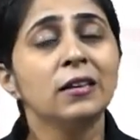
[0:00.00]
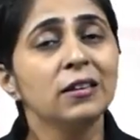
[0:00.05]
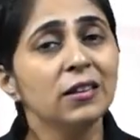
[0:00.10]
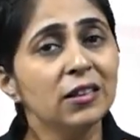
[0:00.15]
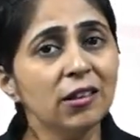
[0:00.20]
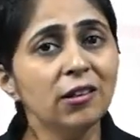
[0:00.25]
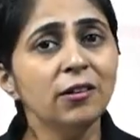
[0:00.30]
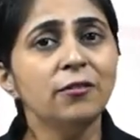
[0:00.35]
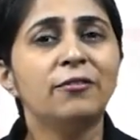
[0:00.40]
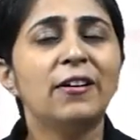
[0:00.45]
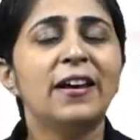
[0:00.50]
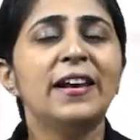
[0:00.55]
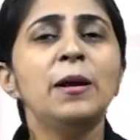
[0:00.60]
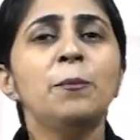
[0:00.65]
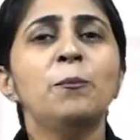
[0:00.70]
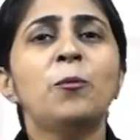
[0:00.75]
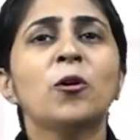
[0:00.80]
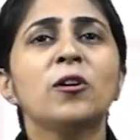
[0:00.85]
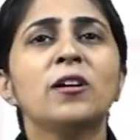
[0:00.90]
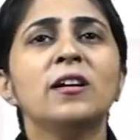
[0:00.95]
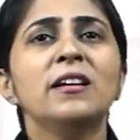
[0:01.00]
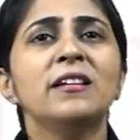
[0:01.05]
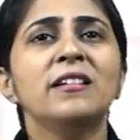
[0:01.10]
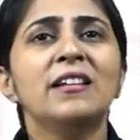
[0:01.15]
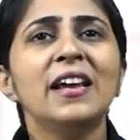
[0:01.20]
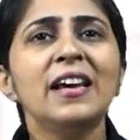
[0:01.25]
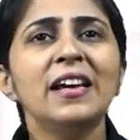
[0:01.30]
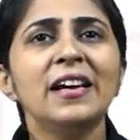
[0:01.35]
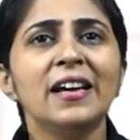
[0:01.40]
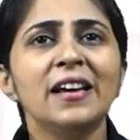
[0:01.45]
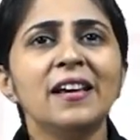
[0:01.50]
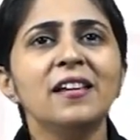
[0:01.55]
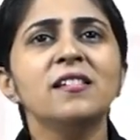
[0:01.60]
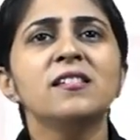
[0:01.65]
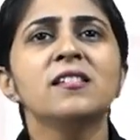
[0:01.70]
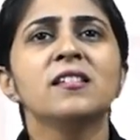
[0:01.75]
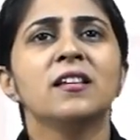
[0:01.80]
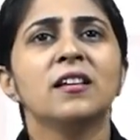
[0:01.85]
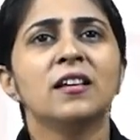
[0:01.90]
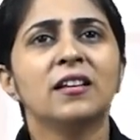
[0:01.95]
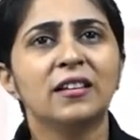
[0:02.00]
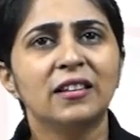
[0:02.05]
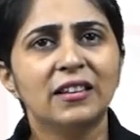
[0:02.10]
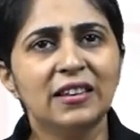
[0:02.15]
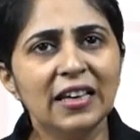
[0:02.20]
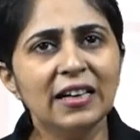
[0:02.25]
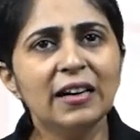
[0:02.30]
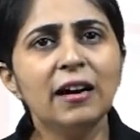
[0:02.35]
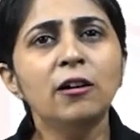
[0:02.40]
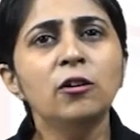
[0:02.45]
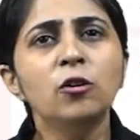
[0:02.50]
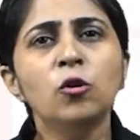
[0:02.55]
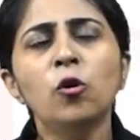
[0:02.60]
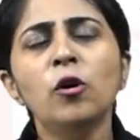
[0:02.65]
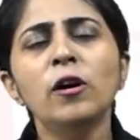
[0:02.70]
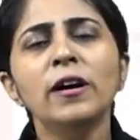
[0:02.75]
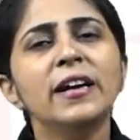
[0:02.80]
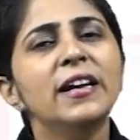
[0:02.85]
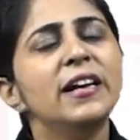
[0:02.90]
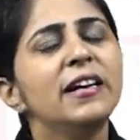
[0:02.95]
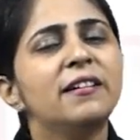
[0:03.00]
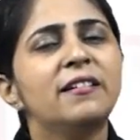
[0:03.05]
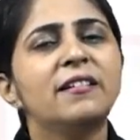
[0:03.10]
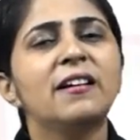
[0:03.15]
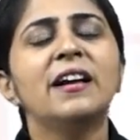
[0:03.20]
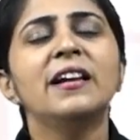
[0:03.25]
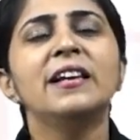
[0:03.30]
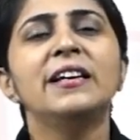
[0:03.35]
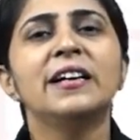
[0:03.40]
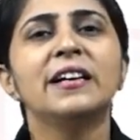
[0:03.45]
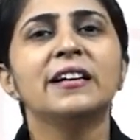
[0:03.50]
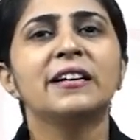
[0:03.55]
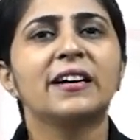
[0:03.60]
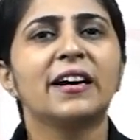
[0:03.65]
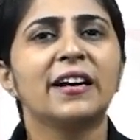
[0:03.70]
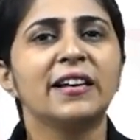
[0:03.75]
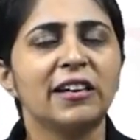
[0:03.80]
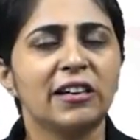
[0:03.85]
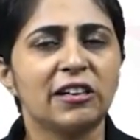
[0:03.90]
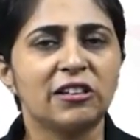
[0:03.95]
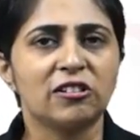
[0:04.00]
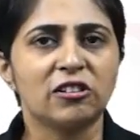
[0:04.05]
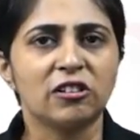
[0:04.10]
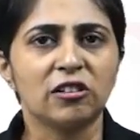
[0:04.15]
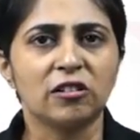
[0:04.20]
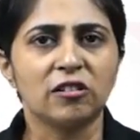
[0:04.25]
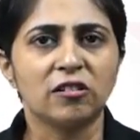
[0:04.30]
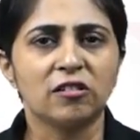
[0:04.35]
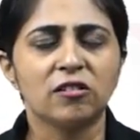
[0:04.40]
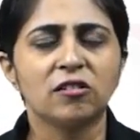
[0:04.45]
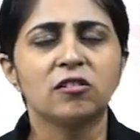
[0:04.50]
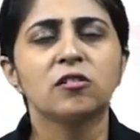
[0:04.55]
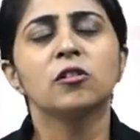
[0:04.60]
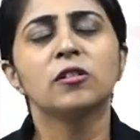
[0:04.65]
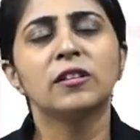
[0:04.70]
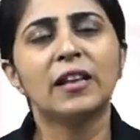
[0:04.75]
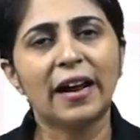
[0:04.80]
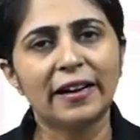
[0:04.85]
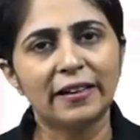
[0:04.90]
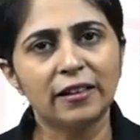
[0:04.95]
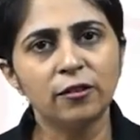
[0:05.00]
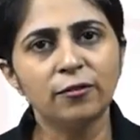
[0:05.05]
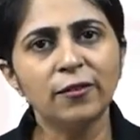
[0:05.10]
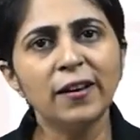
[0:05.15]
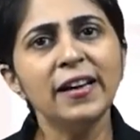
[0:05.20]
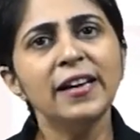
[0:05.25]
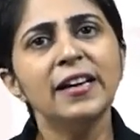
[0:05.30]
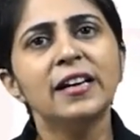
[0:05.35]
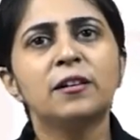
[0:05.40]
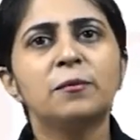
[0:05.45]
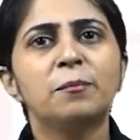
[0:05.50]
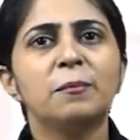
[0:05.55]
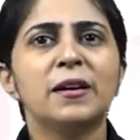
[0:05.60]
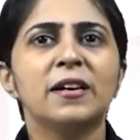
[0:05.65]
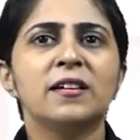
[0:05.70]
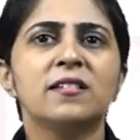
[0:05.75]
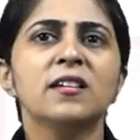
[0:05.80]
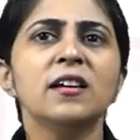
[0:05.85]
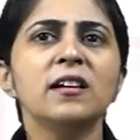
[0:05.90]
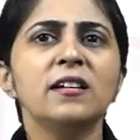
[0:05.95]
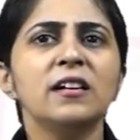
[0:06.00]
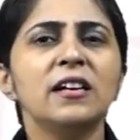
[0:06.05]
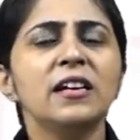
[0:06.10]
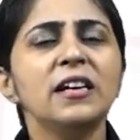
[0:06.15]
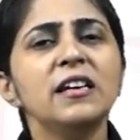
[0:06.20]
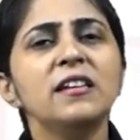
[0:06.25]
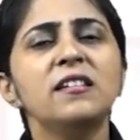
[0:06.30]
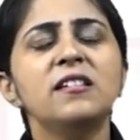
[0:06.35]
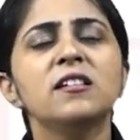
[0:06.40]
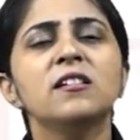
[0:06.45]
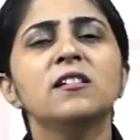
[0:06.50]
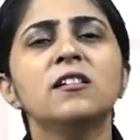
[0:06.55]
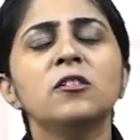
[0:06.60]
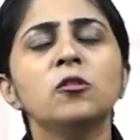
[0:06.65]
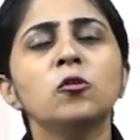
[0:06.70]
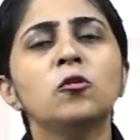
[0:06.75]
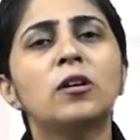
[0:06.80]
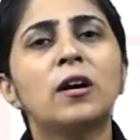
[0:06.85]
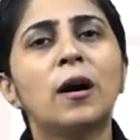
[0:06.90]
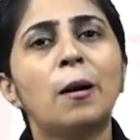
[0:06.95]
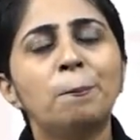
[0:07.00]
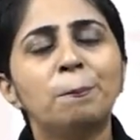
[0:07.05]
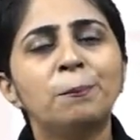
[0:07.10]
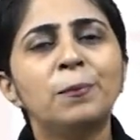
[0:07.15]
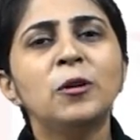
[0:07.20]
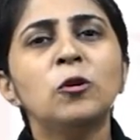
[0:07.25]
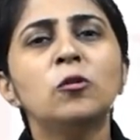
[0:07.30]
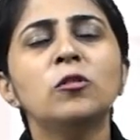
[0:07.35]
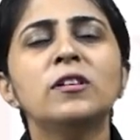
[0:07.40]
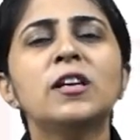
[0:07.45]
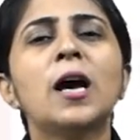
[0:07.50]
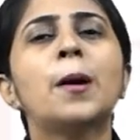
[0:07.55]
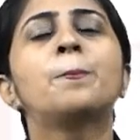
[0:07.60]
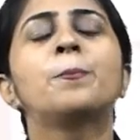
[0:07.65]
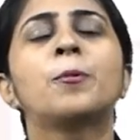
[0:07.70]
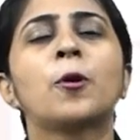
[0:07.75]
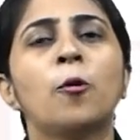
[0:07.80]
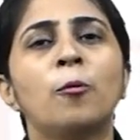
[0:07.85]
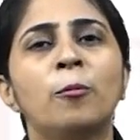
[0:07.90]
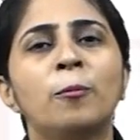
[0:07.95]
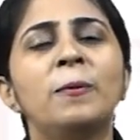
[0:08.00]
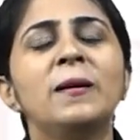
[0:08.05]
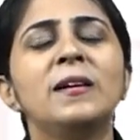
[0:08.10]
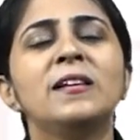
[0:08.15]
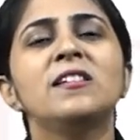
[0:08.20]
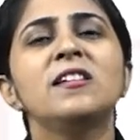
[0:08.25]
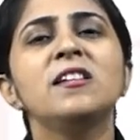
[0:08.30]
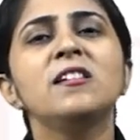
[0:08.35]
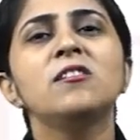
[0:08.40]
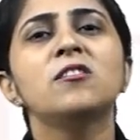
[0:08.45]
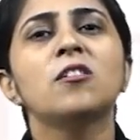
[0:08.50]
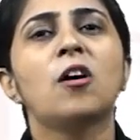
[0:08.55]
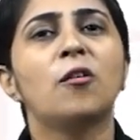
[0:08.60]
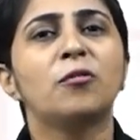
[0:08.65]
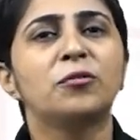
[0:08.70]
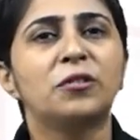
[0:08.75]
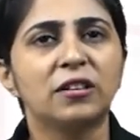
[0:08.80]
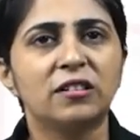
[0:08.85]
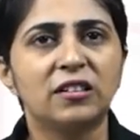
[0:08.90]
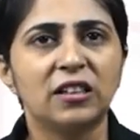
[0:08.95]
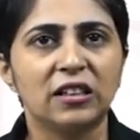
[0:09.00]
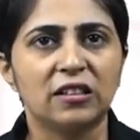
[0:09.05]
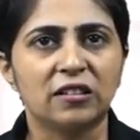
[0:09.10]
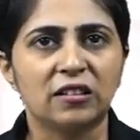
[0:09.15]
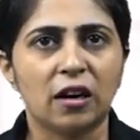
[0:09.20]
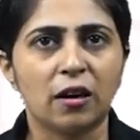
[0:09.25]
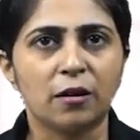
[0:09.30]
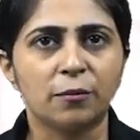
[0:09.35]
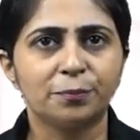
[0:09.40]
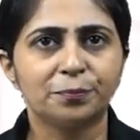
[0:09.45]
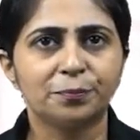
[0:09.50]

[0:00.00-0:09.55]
Third very important thing is there are no intra-layer connections. That is why it makes it easier to compute the probabilities of the data.